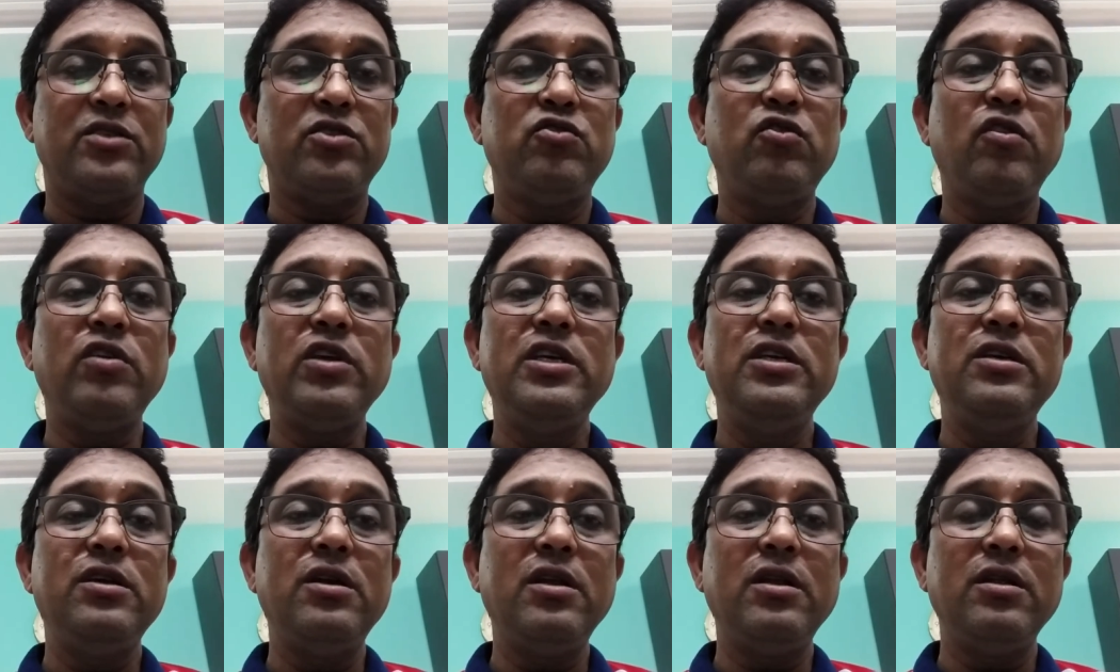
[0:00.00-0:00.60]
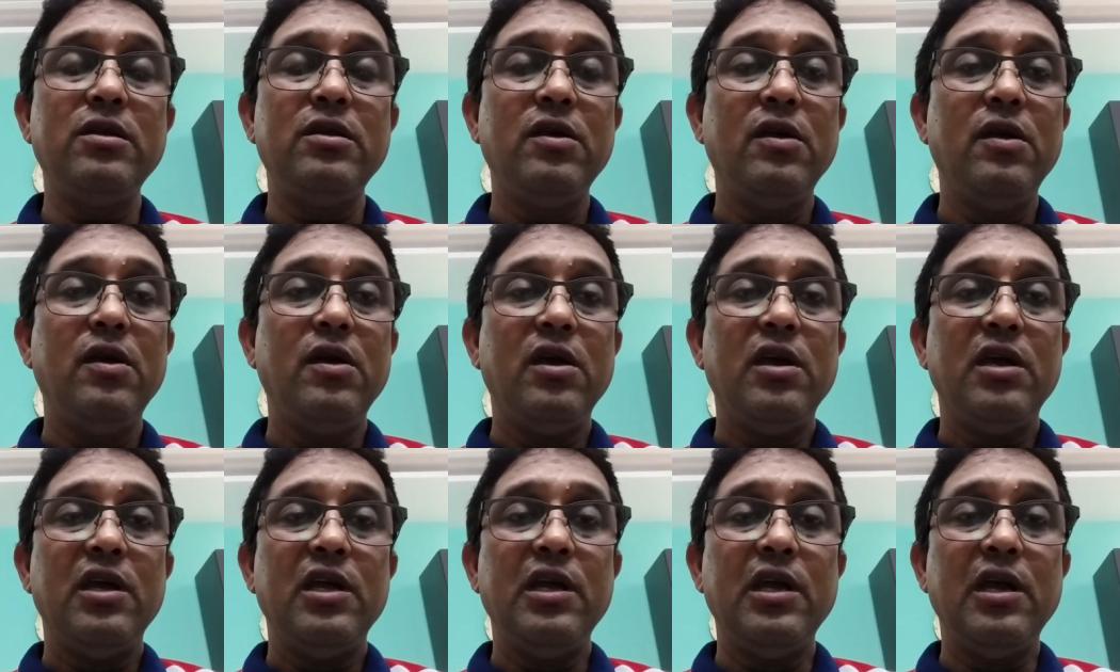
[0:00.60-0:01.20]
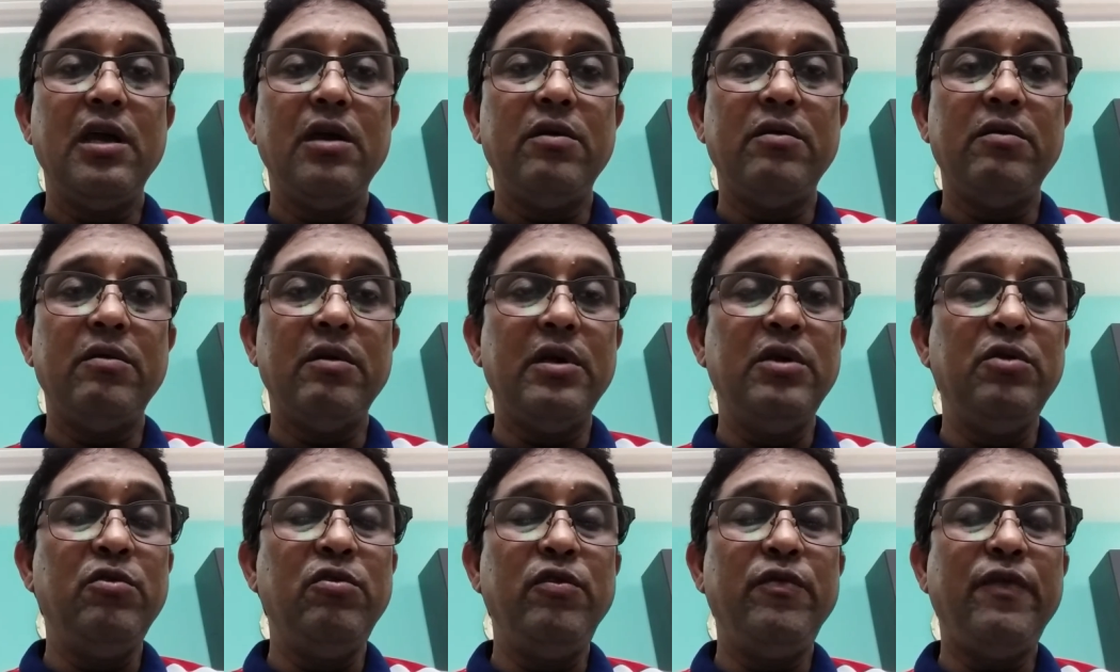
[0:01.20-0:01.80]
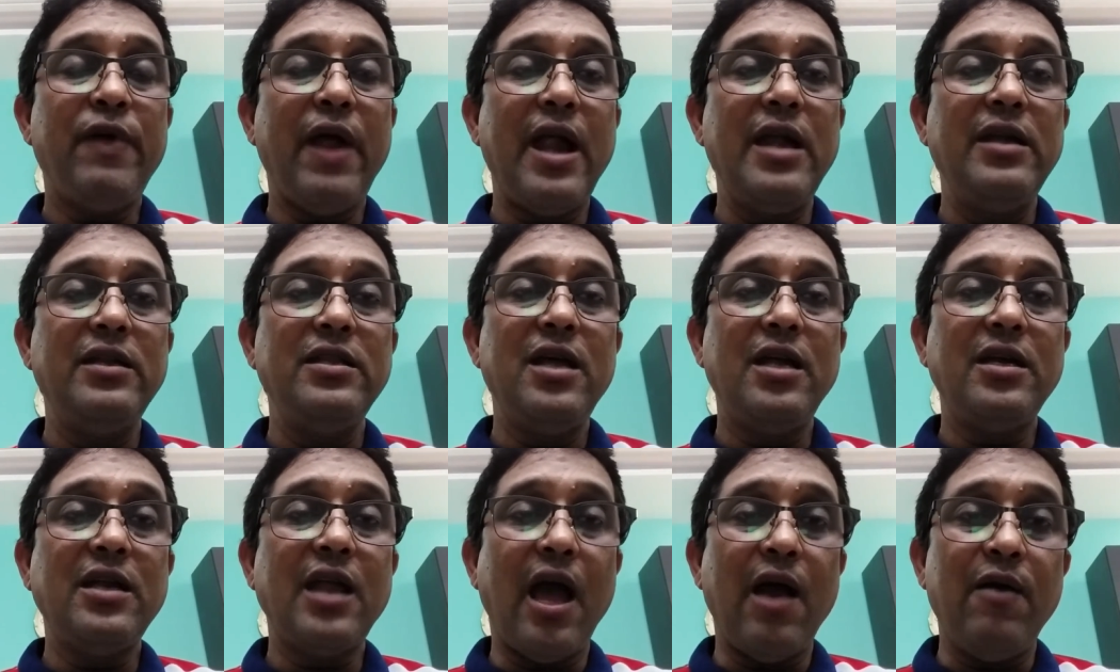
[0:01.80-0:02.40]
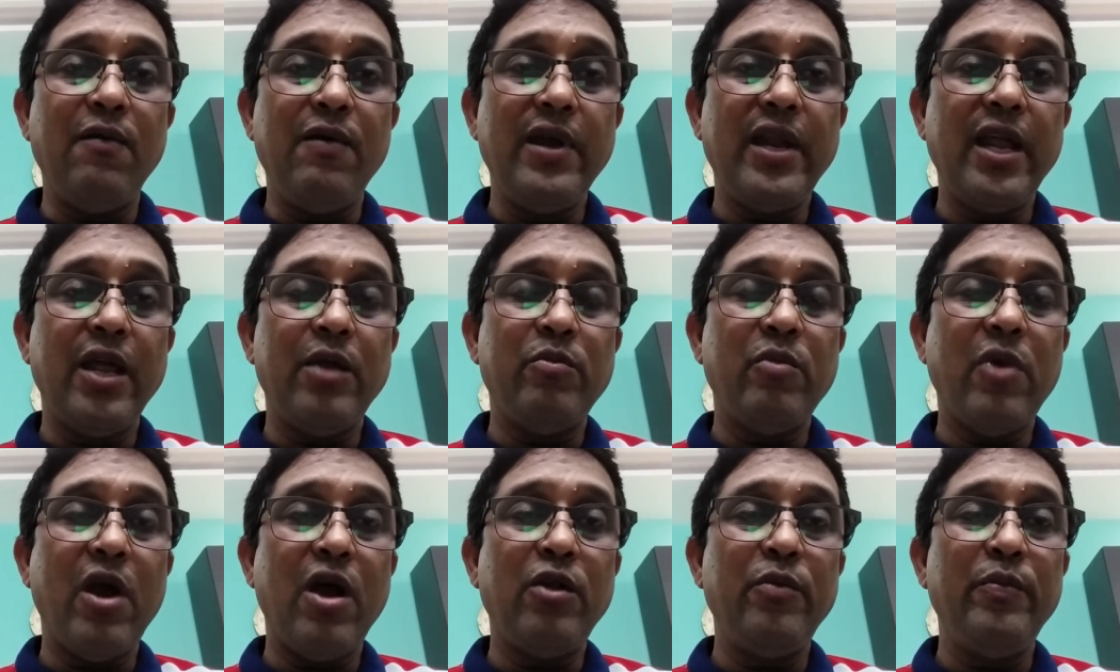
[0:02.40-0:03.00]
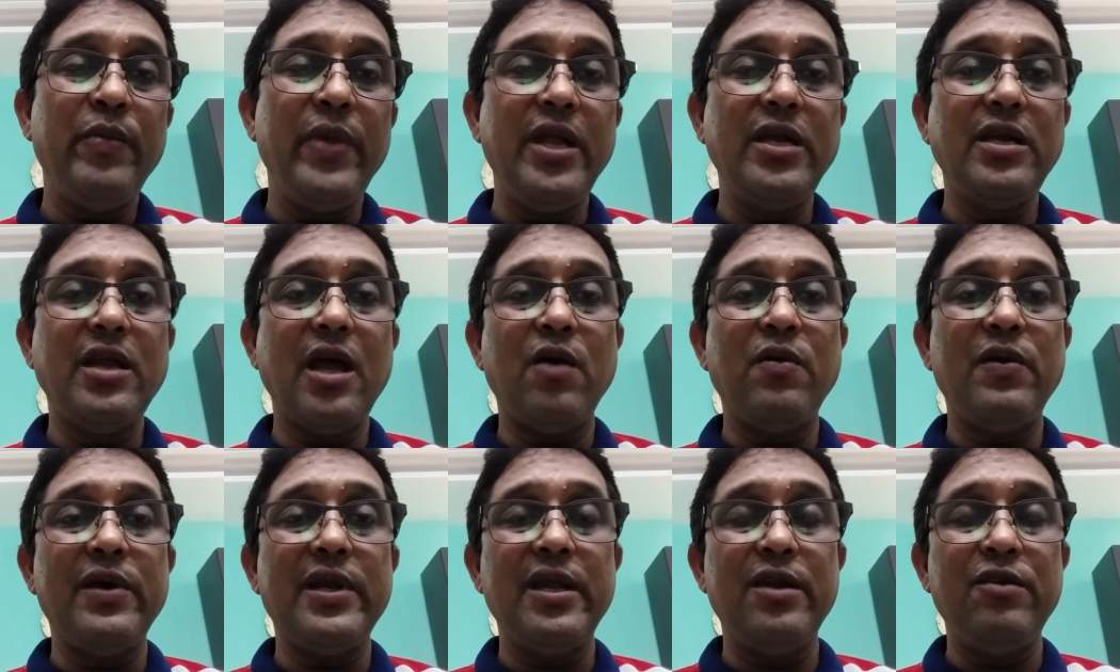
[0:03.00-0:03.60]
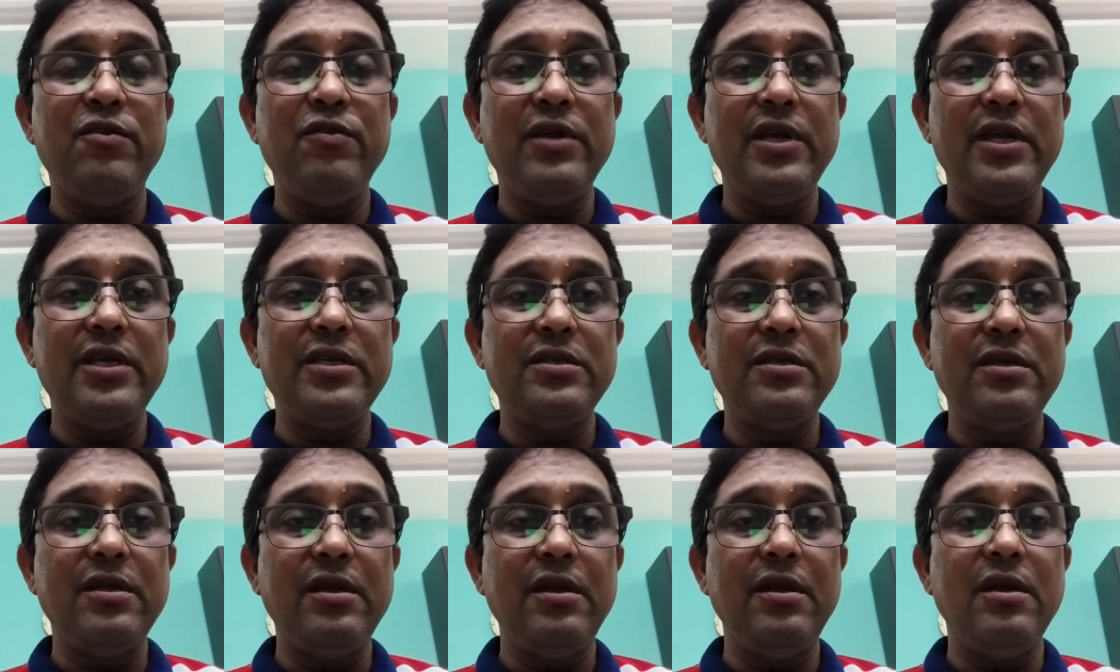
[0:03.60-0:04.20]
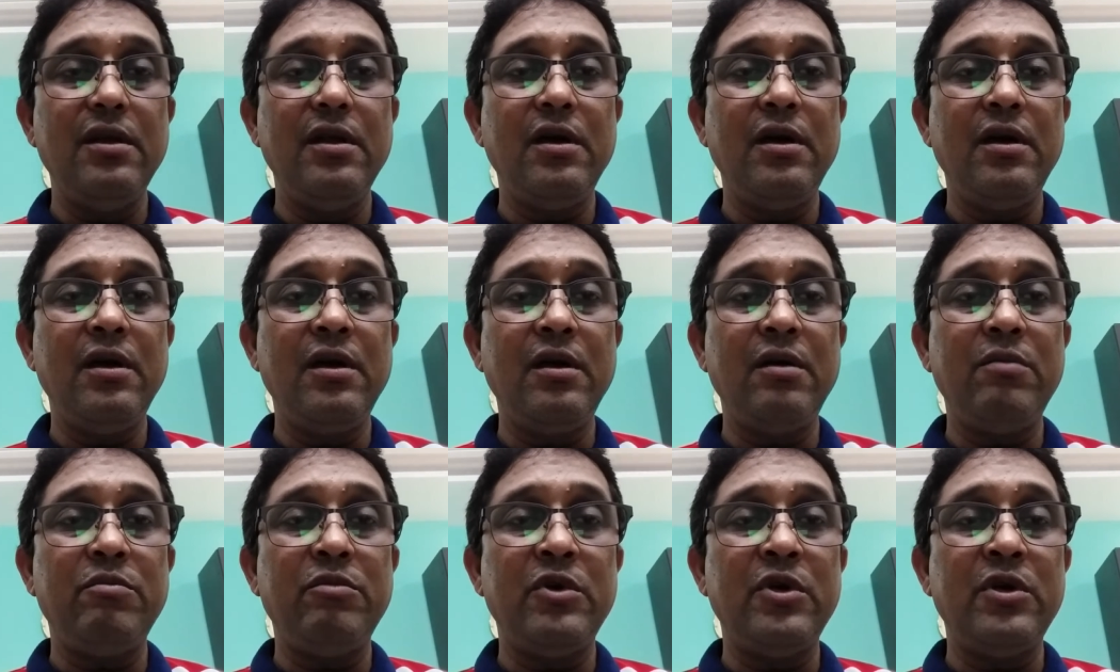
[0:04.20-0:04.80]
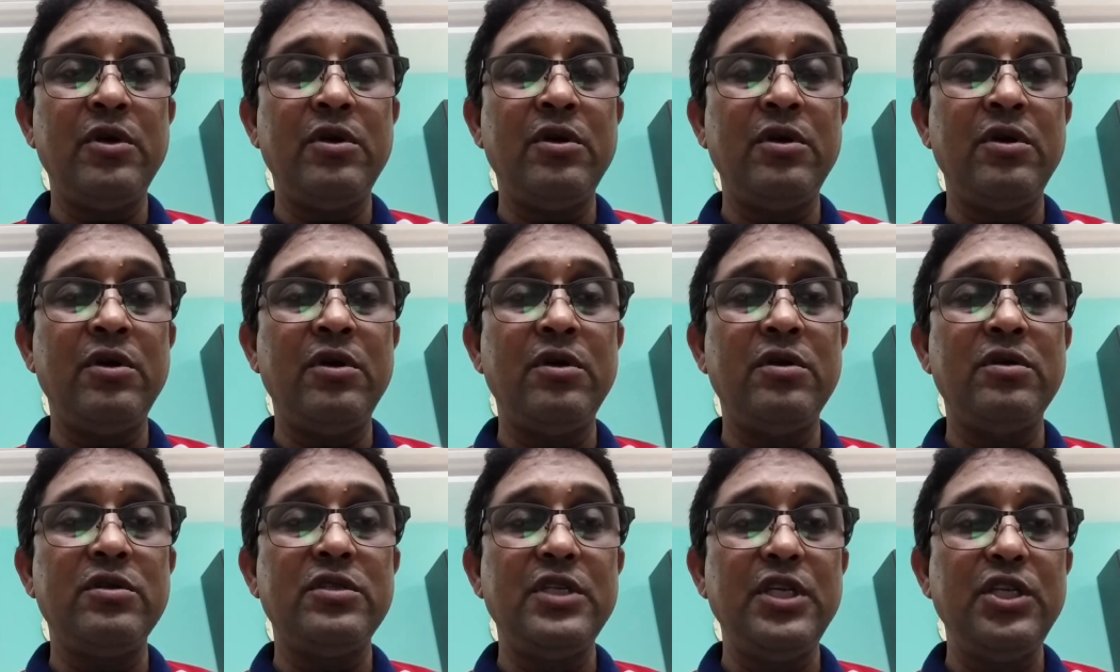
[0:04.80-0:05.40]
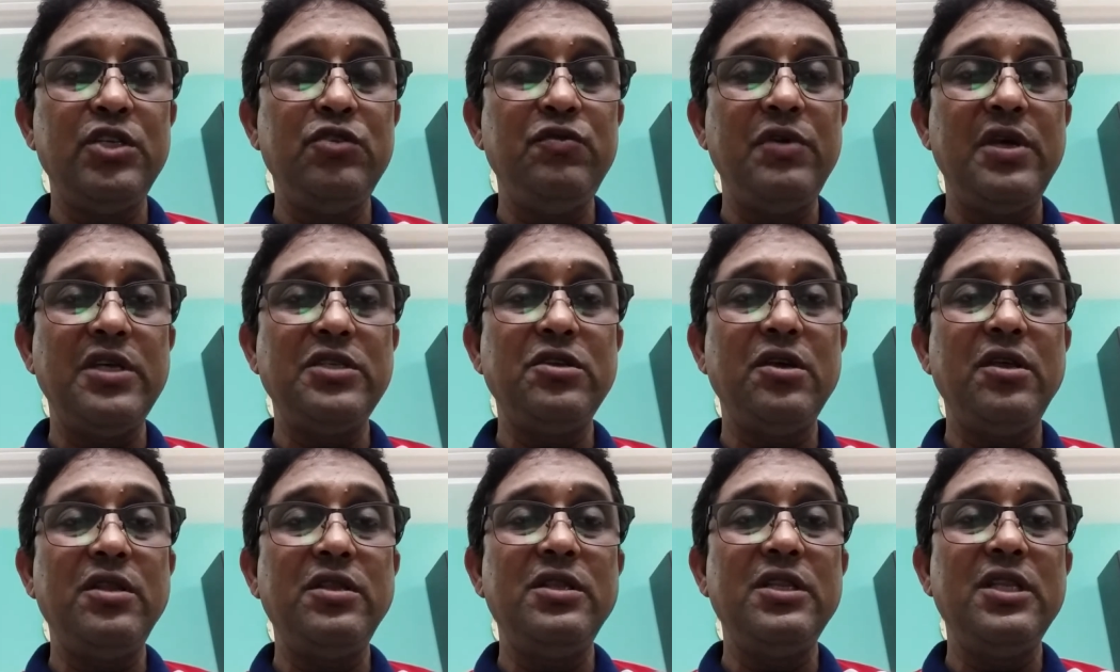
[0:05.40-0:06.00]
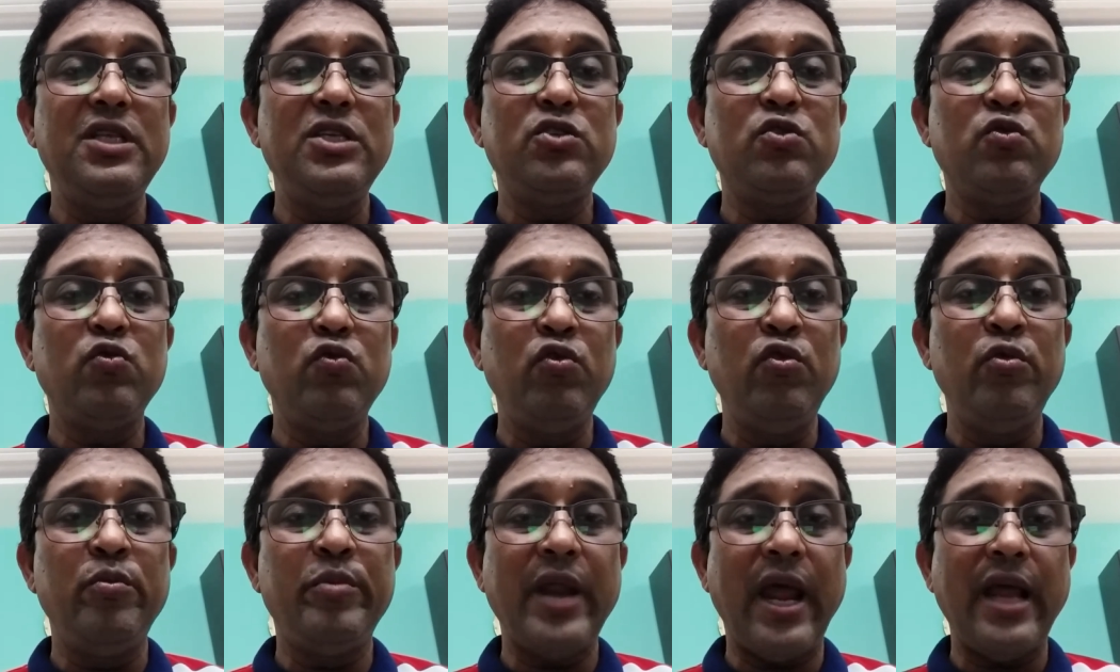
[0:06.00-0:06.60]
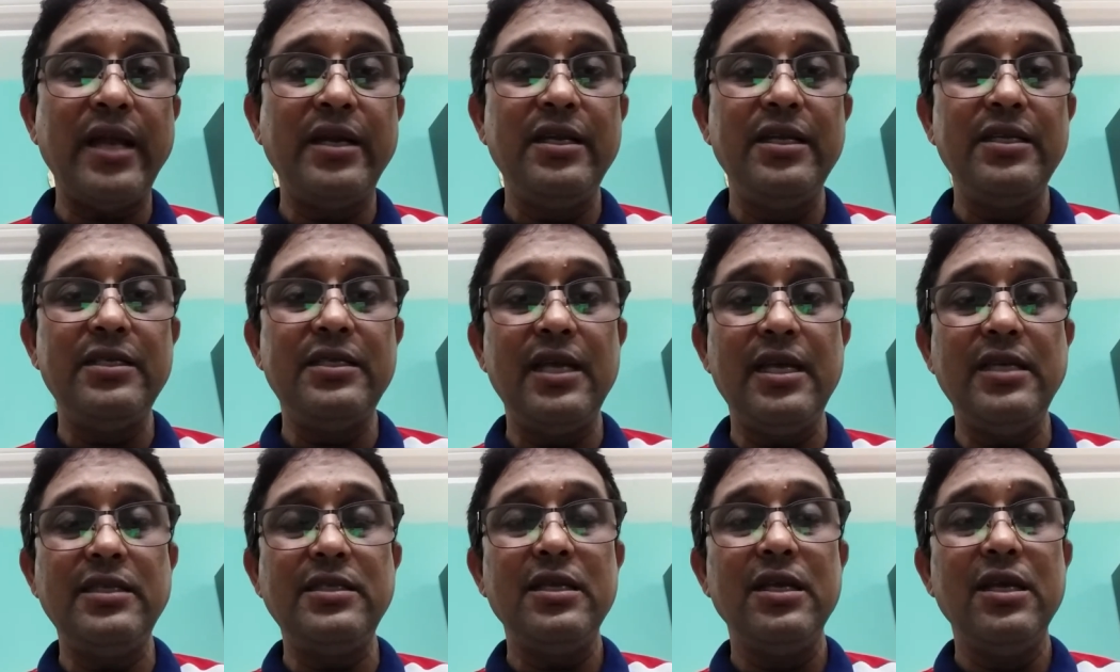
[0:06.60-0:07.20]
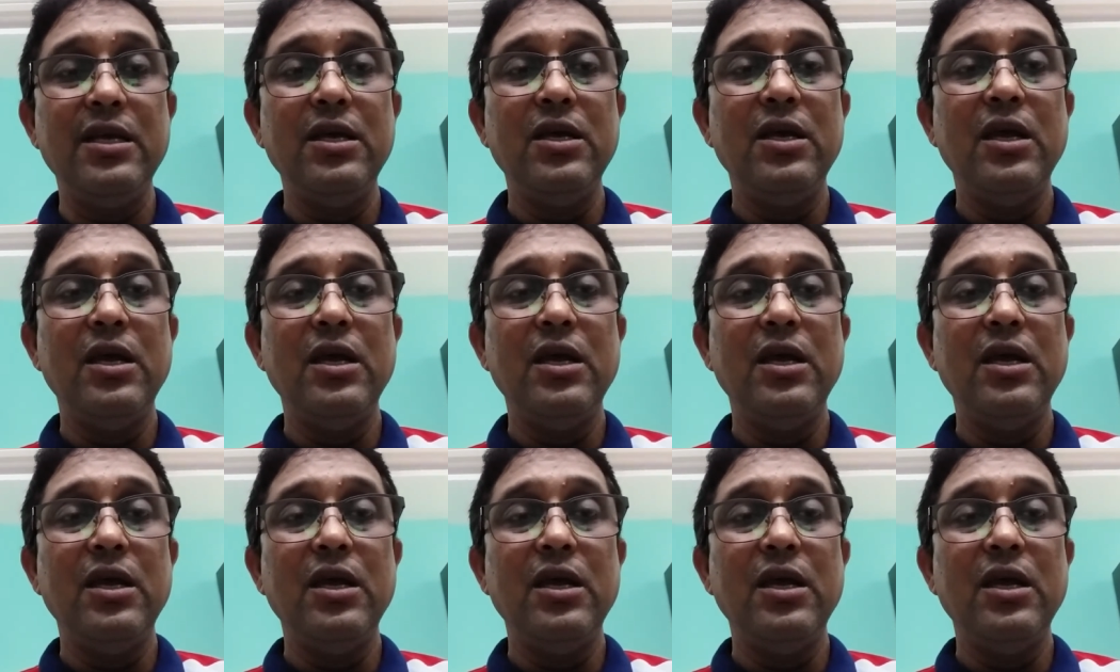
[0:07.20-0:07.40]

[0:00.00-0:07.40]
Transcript: So here you will find that our environment, our educational situation, the school practices,